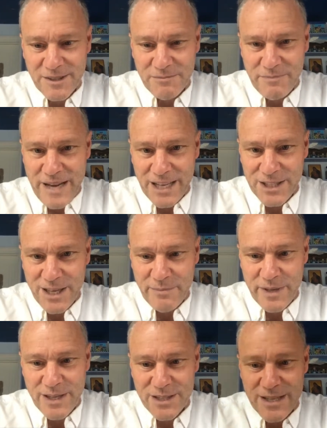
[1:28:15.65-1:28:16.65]
match up,
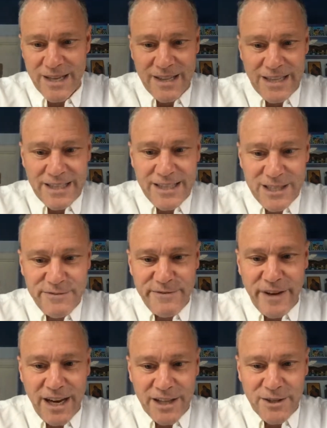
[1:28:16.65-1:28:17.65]
because this
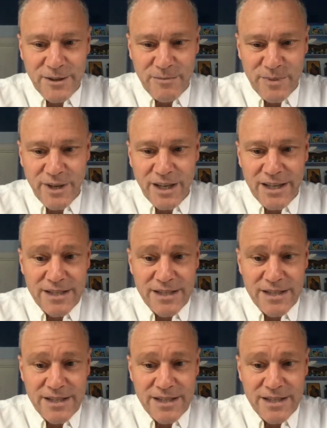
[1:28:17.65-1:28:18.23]
father brought